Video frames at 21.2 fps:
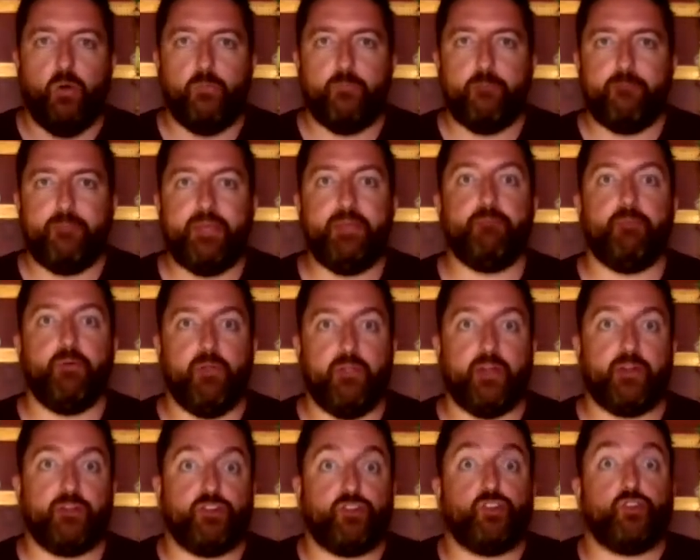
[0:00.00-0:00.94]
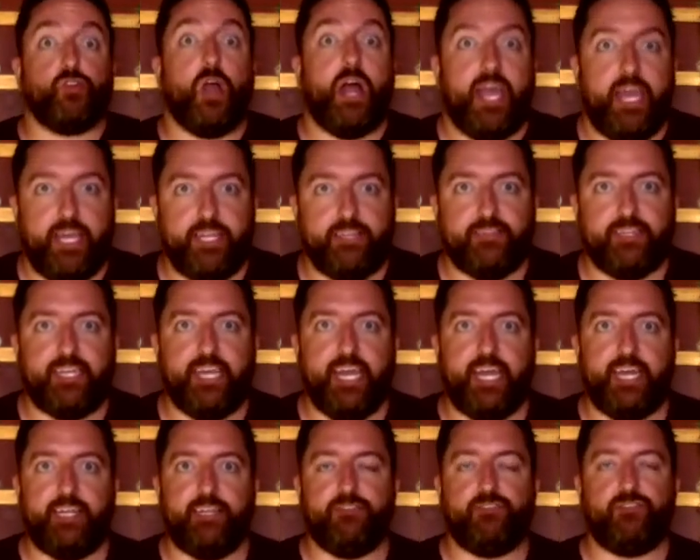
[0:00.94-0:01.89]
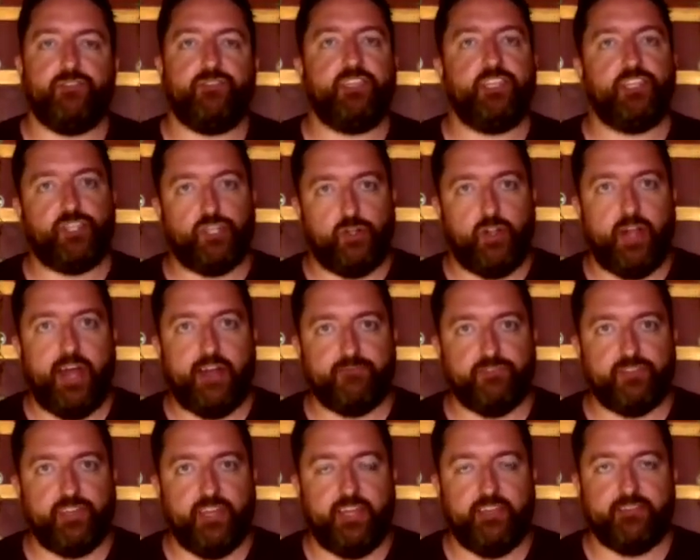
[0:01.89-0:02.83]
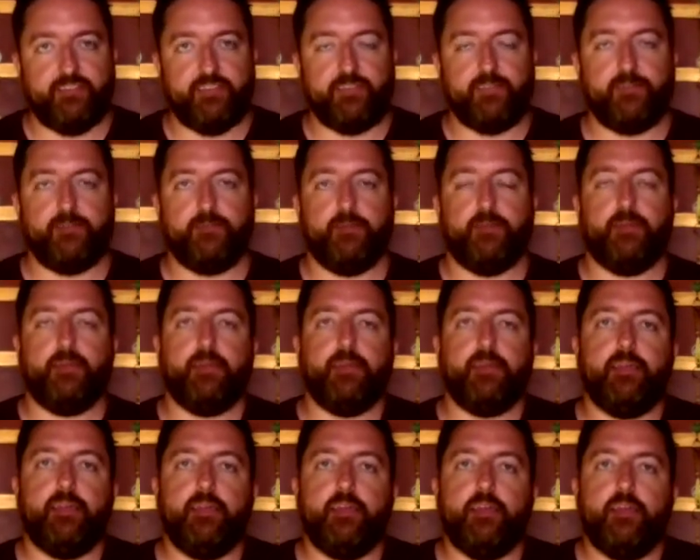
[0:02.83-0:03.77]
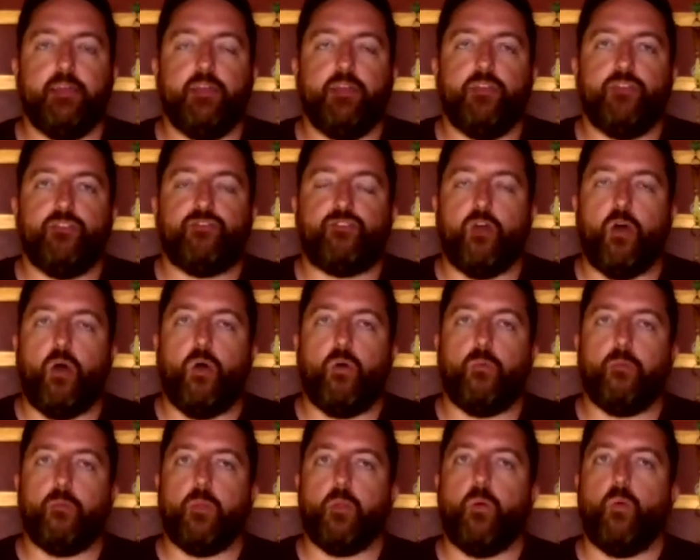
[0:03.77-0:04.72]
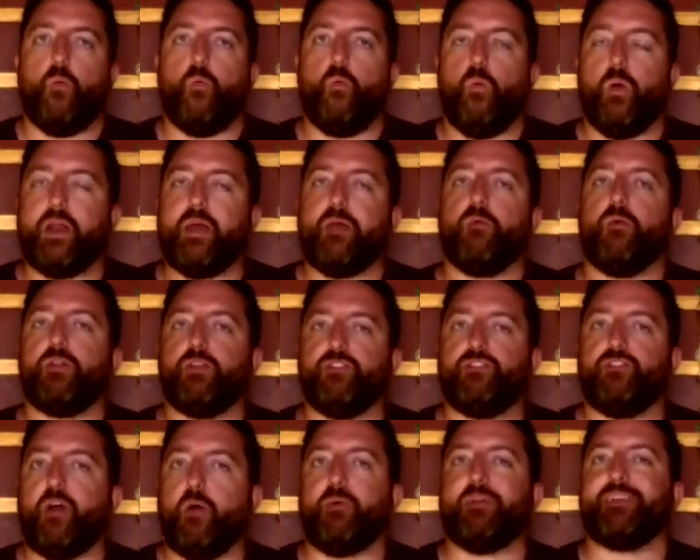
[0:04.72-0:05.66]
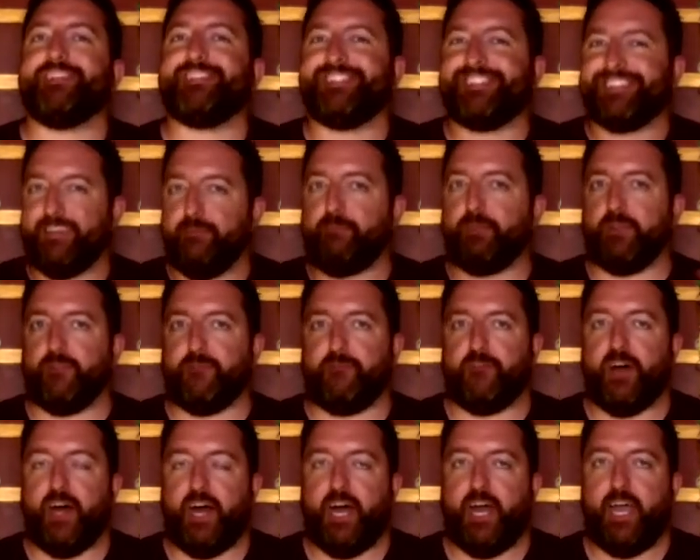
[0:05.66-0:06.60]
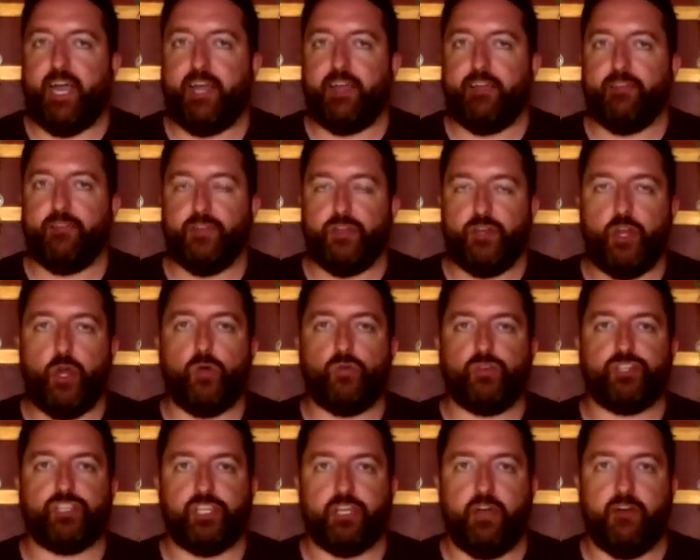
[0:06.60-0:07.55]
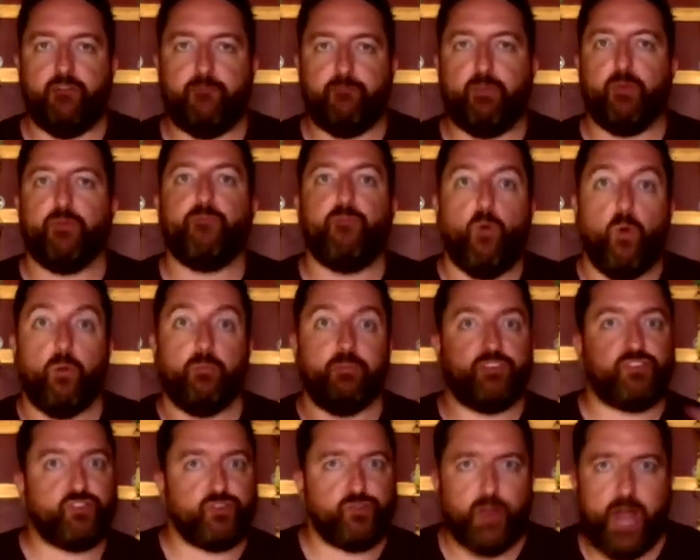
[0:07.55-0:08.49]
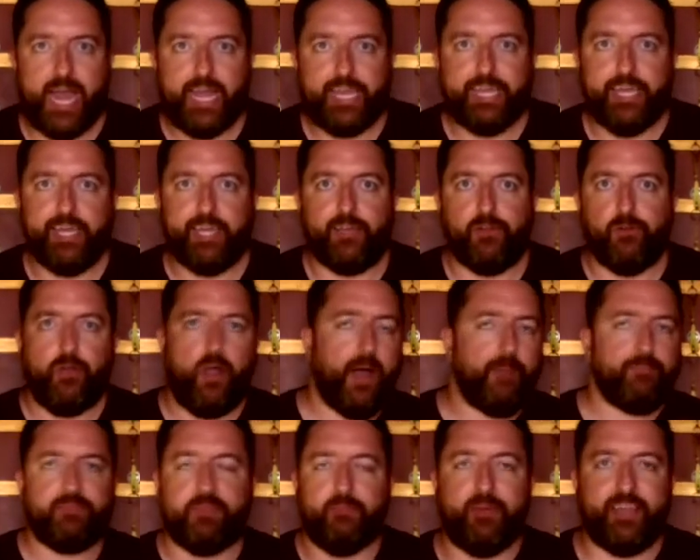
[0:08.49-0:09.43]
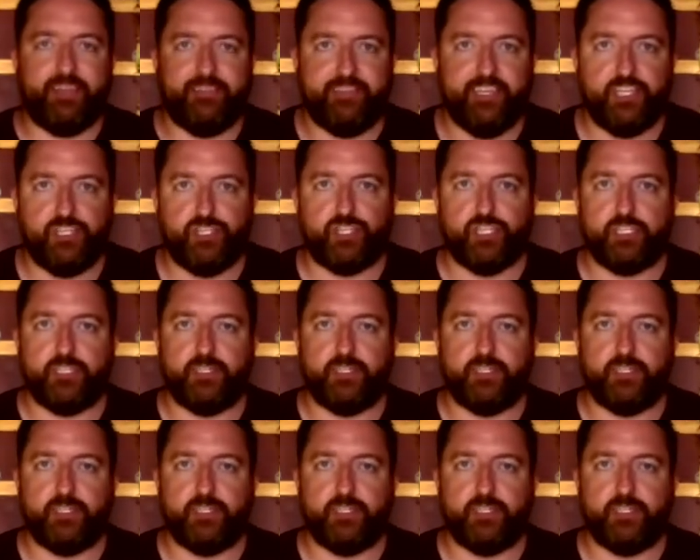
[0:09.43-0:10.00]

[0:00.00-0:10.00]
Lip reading: people that are trying to get into digital advertising. So what I want to do, I want to simplify the notion of performance tracking or optimization.